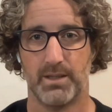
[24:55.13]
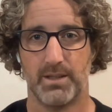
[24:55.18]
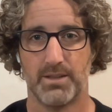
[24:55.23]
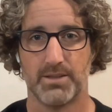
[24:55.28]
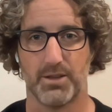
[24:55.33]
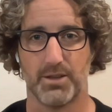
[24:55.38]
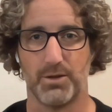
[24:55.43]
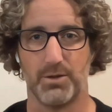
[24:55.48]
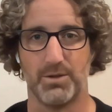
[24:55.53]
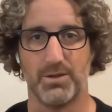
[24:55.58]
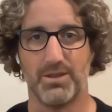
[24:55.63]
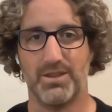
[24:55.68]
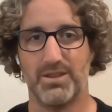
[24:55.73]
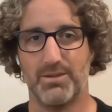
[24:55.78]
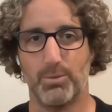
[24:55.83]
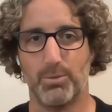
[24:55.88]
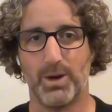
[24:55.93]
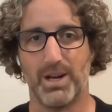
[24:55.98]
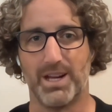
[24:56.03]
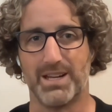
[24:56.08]
So
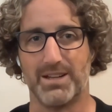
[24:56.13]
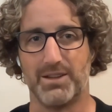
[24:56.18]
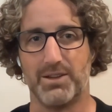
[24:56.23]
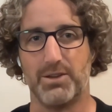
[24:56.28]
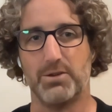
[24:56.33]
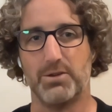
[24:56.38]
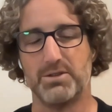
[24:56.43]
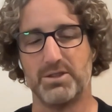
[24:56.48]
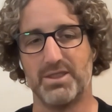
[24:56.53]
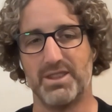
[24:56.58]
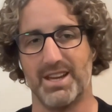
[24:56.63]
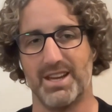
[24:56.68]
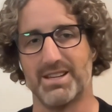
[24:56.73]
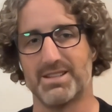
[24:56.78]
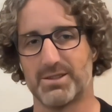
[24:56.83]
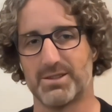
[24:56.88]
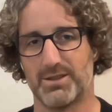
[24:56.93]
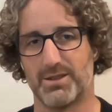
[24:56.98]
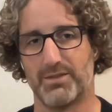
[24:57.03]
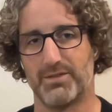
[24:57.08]
we can use their
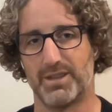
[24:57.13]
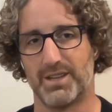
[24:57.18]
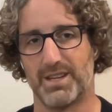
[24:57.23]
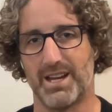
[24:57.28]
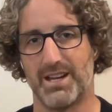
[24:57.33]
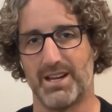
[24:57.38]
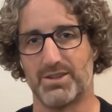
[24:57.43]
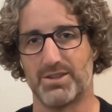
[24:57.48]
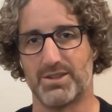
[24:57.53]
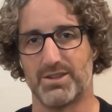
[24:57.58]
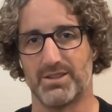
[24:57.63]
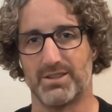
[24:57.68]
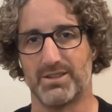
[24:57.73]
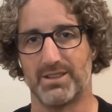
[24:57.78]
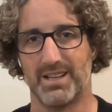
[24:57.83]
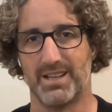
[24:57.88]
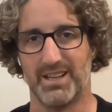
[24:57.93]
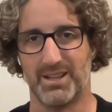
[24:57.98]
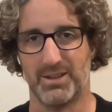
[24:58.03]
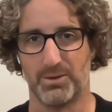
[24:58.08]
certification
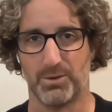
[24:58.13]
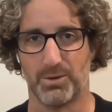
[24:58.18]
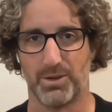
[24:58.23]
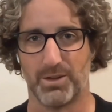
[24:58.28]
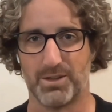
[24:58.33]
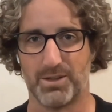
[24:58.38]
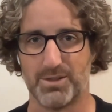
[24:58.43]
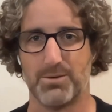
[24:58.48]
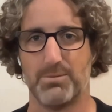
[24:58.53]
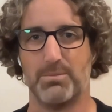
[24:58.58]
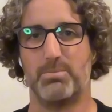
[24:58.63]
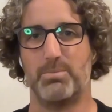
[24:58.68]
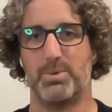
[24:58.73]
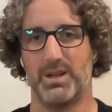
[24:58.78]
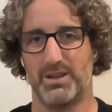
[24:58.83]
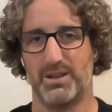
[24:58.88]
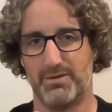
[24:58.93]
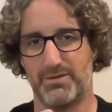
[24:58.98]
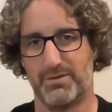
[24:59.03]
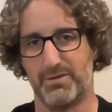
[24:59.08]
in order to
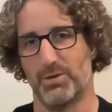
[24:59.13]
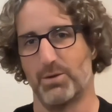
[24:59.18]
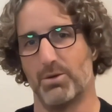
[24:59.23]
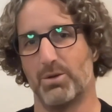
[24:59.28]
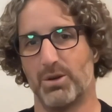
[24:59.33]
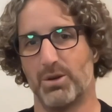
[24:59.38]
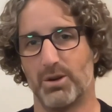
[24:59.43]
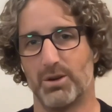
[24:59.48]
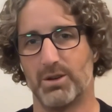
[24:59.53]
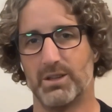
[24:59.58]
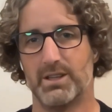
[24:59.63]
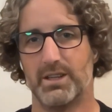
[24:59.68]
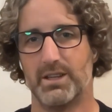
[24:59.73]
bid for,